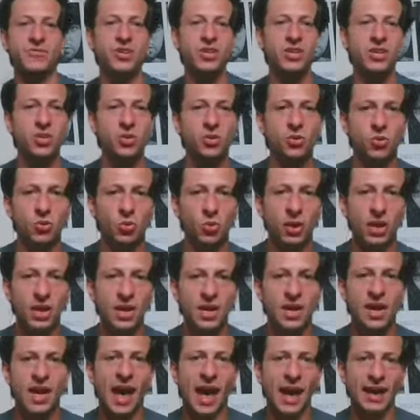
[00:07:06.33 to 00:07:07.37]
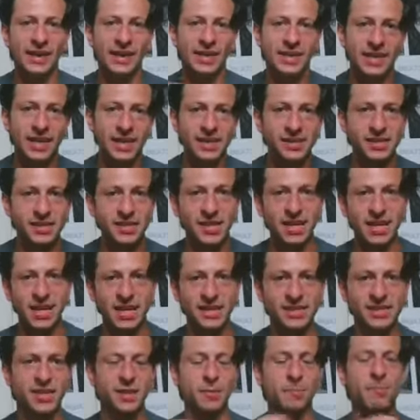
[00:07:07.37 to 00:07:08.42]
you. And this
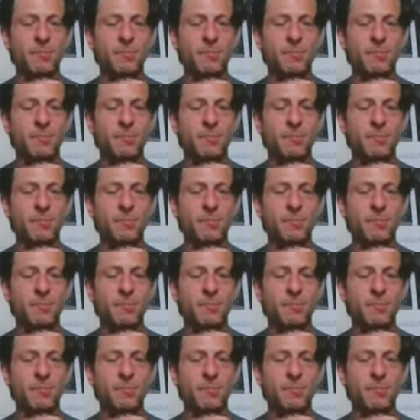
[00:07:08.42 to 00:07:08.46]
is the